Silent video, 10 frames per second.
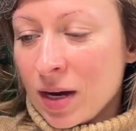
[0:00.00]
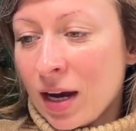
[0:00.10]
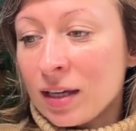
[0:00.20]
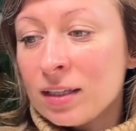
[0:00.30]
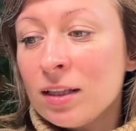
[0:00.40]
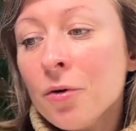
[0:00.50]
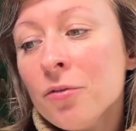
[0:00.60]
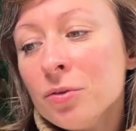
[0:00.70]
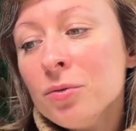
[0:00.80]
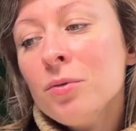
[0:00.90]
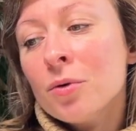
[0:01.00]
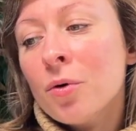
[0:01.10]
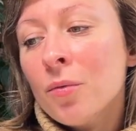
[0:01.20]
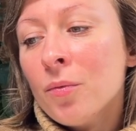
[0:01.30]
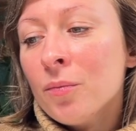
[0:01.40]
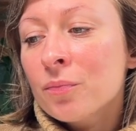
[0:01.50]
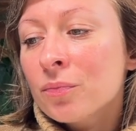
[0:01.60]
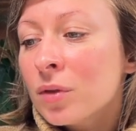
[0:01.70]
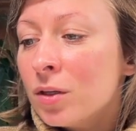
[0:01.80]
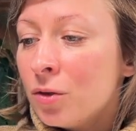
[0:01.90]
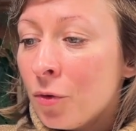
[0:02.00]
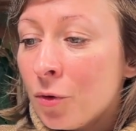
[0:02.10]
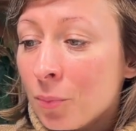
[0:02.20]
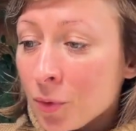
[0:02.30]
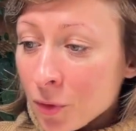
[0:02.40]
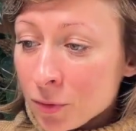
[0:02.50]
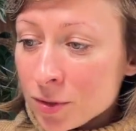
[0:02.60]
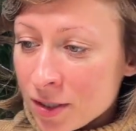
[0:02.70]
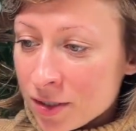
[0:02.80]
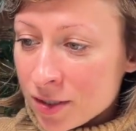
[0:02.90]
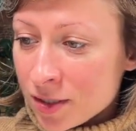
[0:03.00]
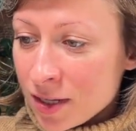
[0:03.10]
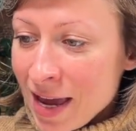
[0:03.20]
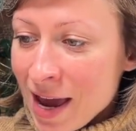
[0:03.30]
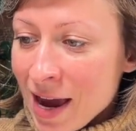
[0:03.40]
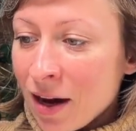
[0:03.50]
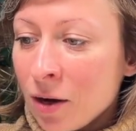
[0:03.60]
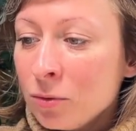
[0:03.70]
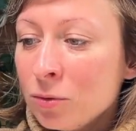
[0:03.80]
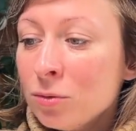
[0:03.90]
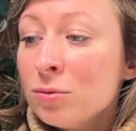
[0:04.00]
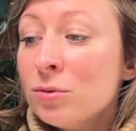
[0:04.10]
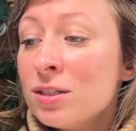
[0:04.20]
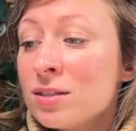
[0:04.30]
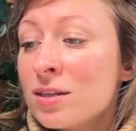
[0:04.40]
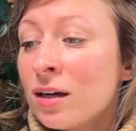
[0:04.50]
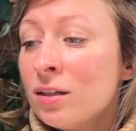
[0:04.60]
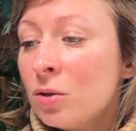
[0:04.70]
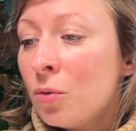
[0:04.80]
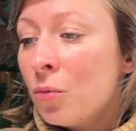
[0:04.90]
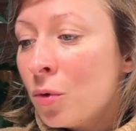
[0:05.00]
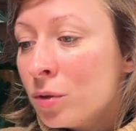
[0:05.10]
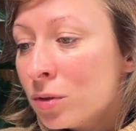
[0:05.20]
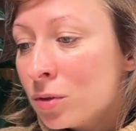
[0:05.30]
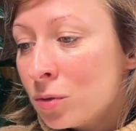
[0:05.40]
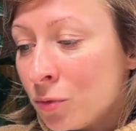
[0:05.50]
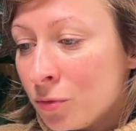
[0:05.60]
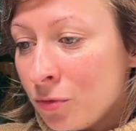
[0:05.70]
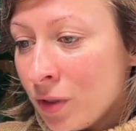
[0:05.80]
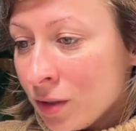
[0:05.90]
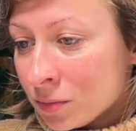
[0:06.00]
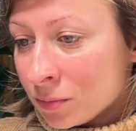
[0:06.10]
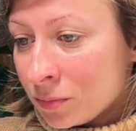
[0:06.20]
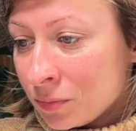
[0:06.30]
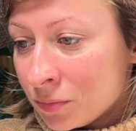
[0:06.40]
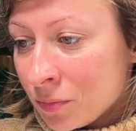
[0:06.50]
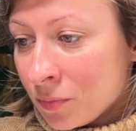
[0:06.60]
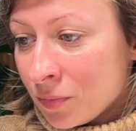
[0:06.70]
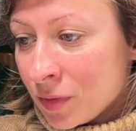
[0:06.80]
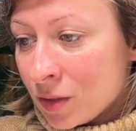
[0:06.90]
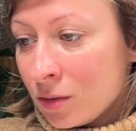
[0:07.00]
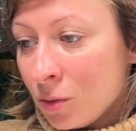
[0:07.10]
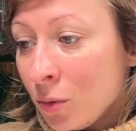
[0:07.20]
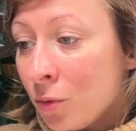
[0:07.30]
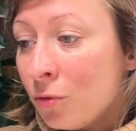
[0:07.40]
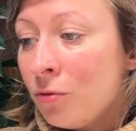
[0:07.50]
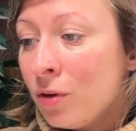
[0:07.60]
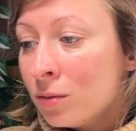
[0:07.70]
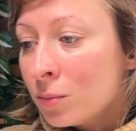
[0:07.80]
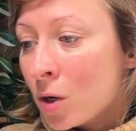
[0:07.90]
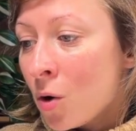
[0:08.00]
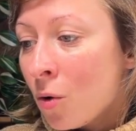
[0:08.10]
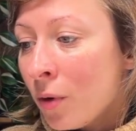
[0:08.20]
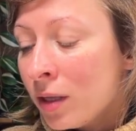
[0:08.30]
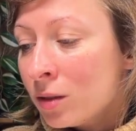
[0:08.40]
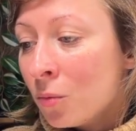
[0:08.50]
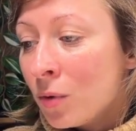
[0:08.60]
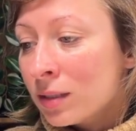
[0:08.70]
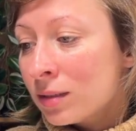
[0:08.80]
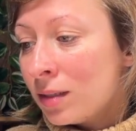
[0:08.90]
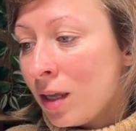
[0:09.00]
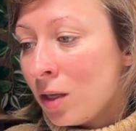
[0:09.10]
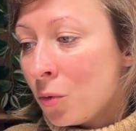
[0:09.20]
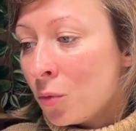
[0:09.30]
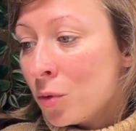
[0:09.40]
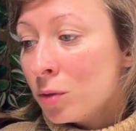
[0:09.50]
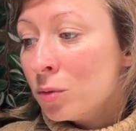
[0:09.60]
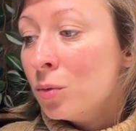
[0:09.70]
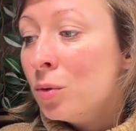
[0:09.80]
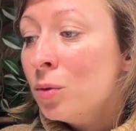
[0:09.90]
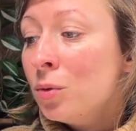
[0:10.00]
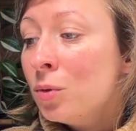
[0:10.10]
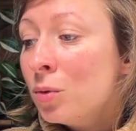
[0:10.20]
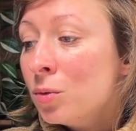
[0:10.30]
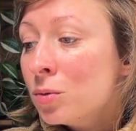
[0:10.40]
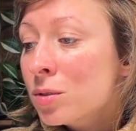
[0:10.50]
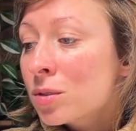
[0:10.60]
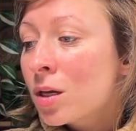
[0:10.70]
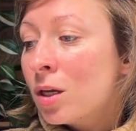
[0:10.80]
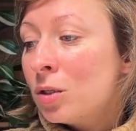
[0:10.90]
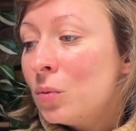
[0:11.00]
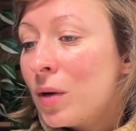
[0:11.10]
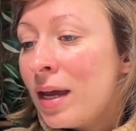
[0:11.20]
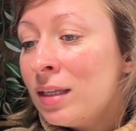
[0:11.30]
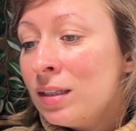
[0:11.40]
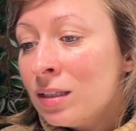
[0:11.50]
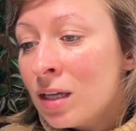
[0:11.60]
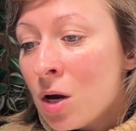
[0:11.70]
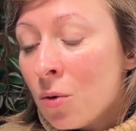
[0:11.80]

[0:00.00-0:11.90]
I'd love to know your process. How do you decide what to film? Do you film all in one day? What do you use to edit?